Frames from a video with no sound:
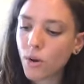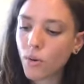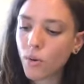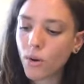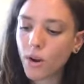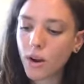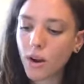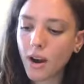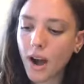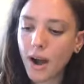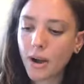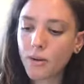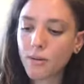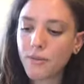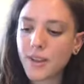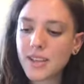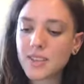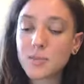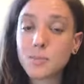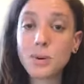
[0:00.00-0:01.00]
or our
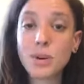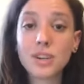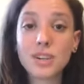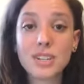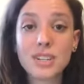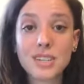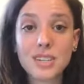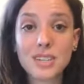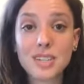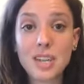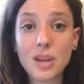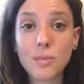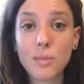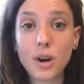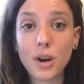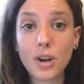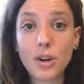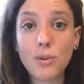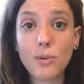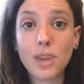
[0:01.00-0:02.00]
Facebook to see
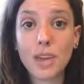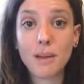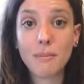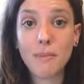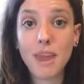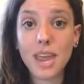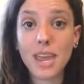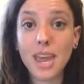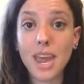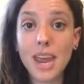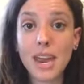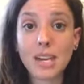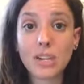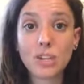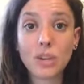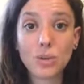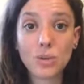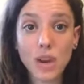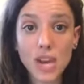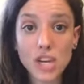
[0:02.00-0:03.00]
where you can make a
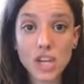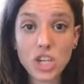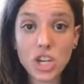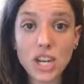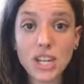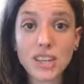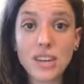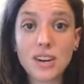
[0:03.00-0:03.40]
donation.